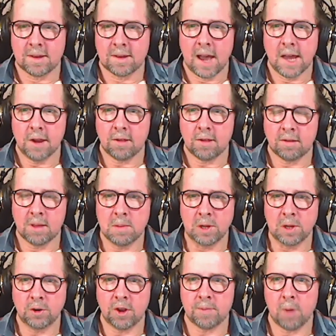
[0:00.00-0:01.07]
kind of
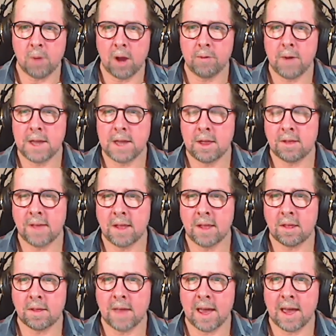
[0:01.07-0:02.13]
similar to Spotify in the
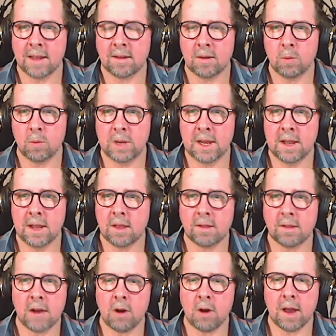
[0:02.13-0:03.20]
sense that we didn't
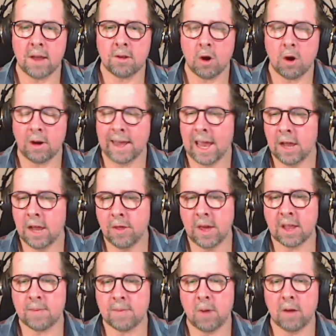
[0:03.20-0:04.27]
standardize hardly
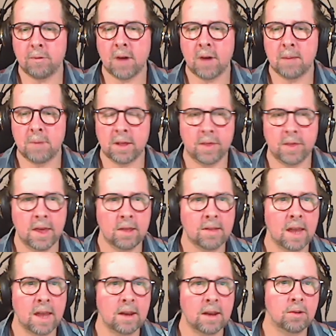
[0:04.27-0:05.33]
anything at Spotify, but things
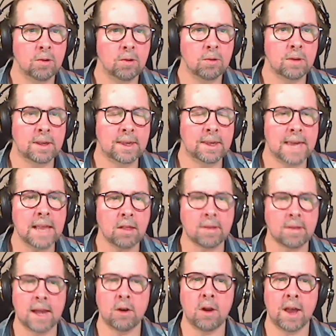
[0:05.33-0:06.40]
tended to get
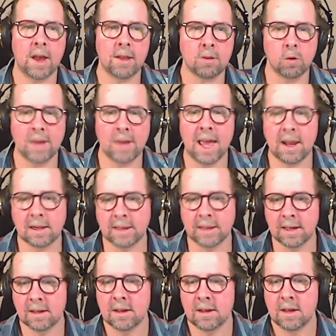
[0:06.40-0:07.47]
standardized
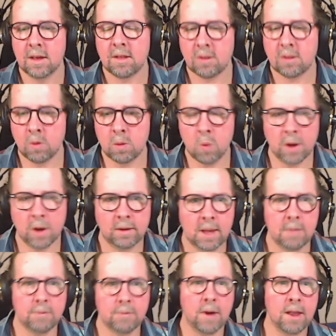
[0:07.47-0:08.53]
organically. So when one
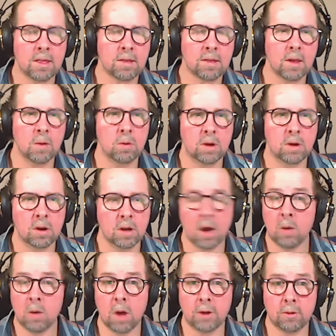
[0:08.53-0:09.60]
team finds
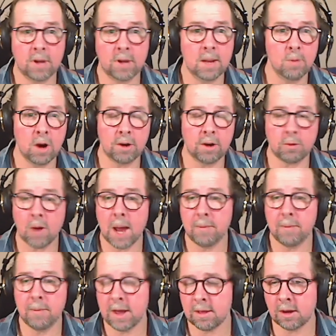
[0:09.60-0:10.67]
a team or a
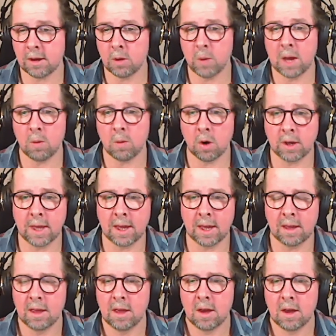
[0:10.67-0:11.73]
tribe finds a good way of
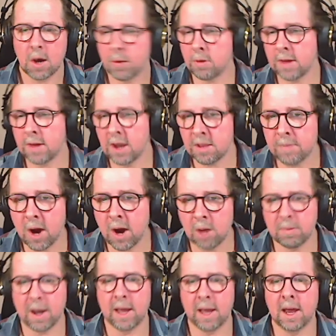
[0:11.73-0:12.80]
working, others get inspired
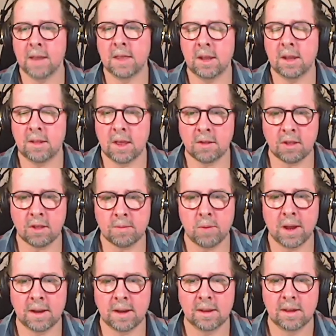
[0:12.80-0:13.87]
by it, and then it tends to spread.